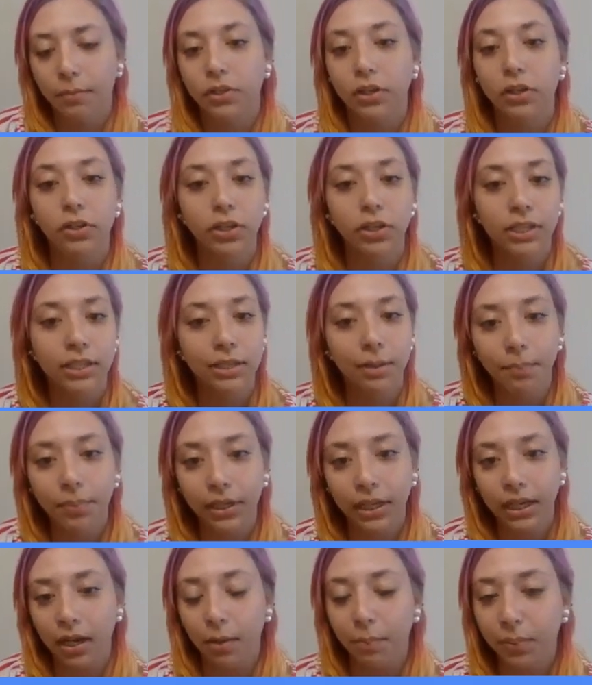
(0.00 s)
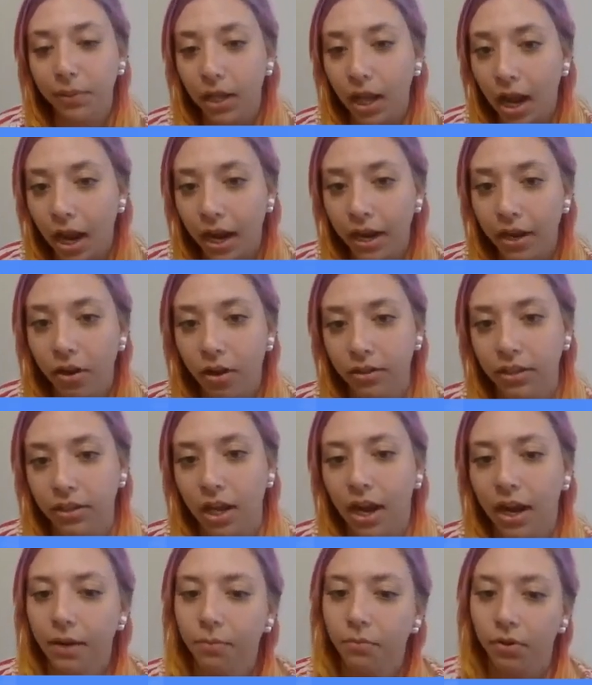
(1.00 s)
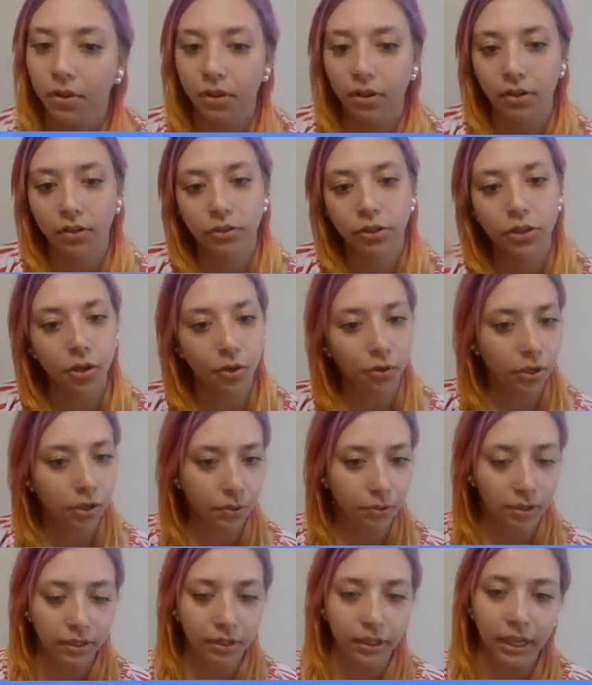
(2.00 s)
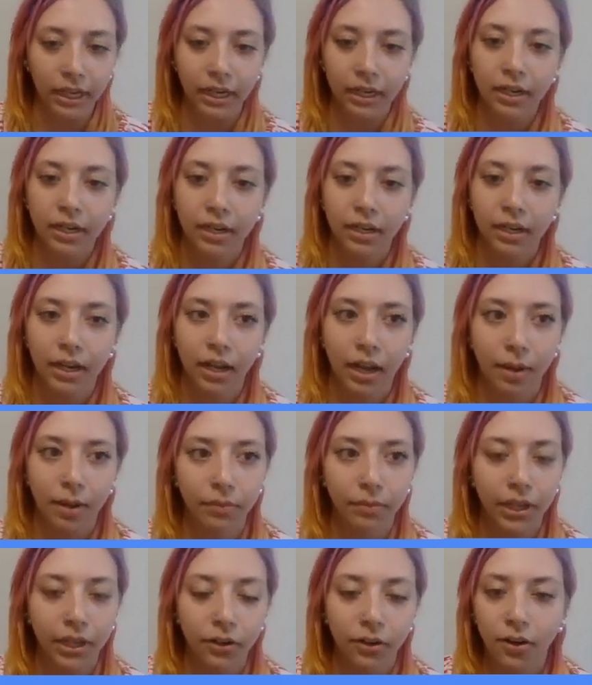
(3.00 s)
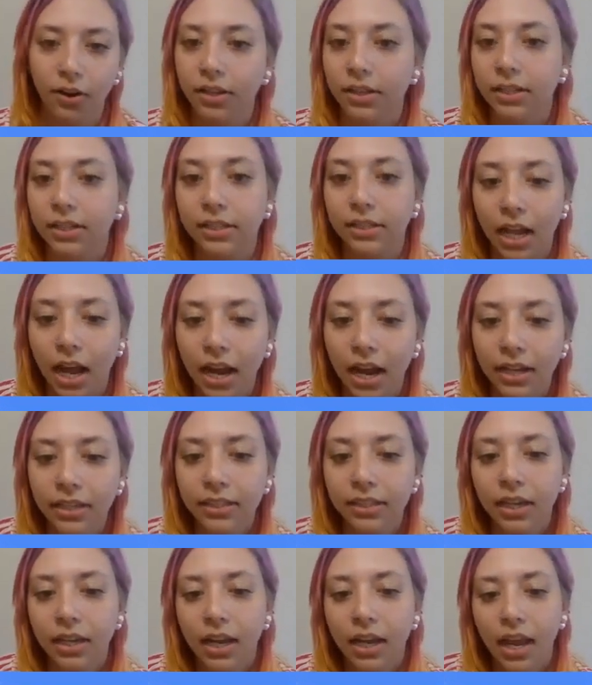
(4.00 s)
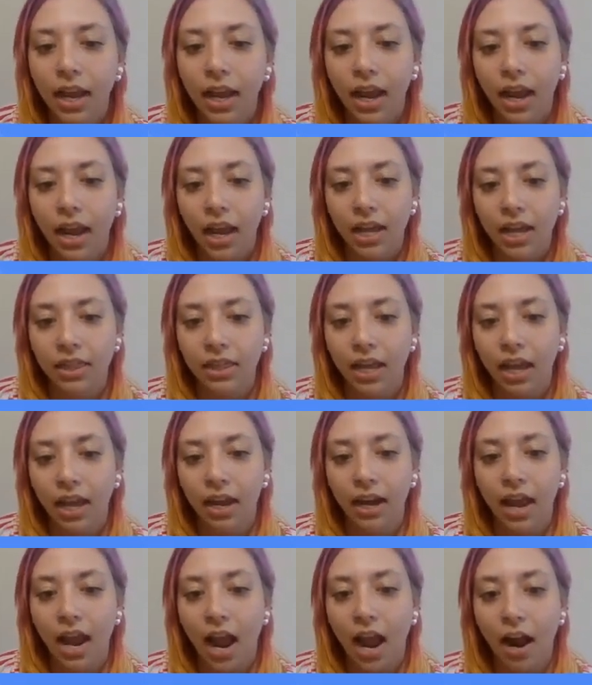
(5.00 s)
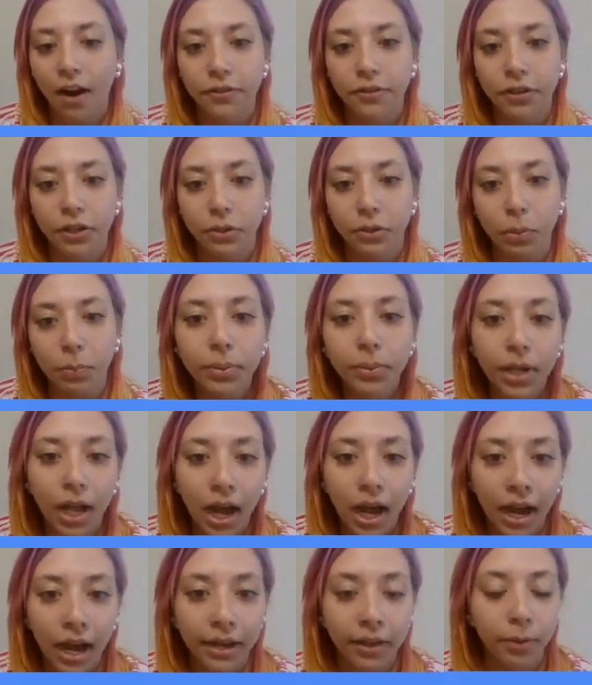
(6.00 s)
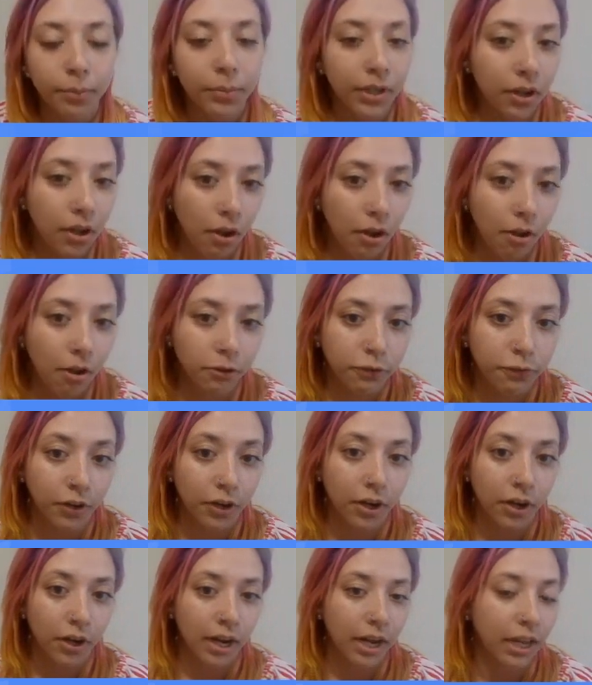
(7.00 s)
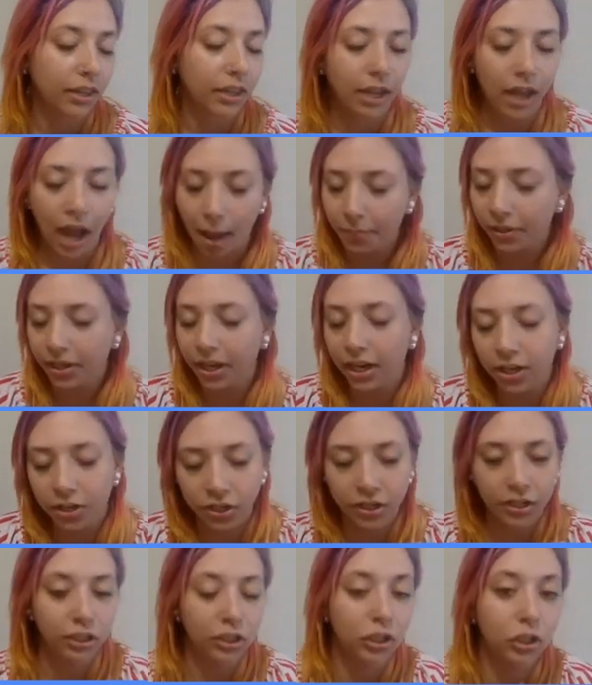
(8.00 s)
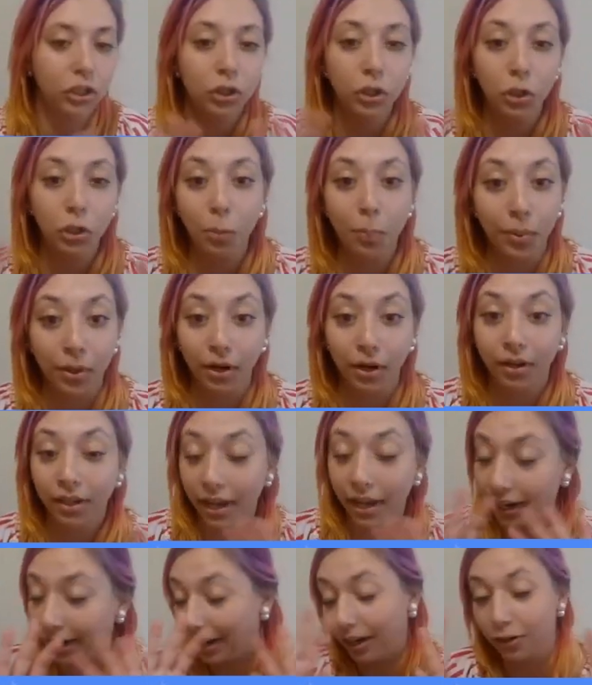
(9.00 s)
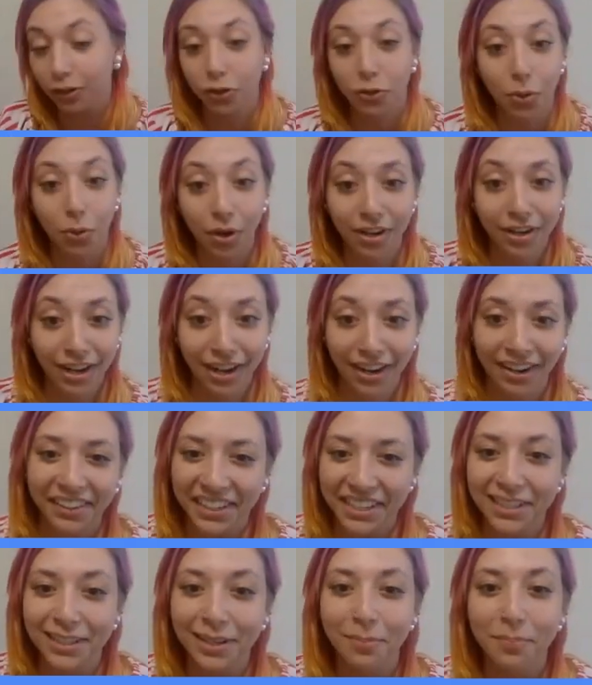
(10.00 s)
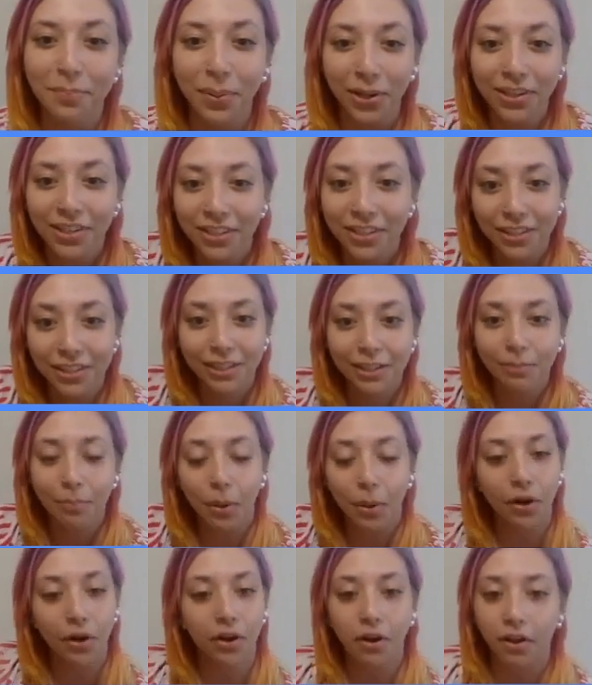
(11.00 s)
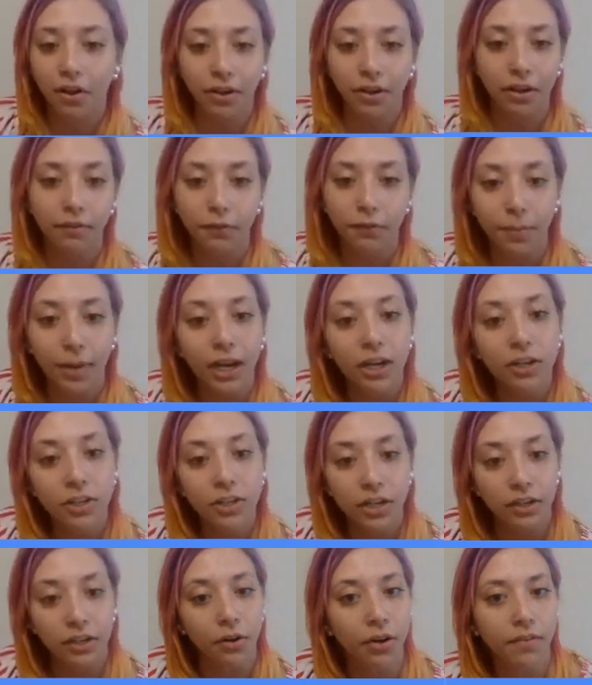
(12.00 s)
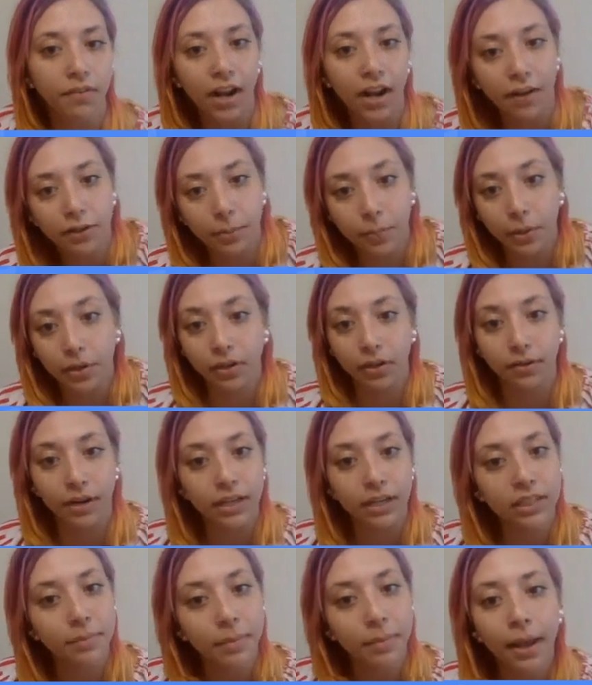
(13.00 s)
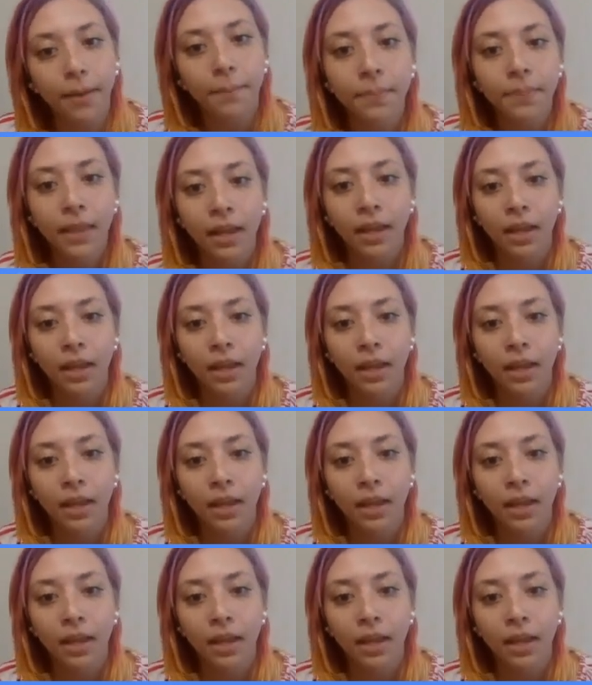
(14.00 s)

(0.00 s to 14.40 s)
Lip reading: So you just simply apply online. We'll show you the link later on in the slides. And then after you apply, you'll be called for, the application is super, like, extraordinarily simple. You just put in all your information. You don't even have to put in a resume,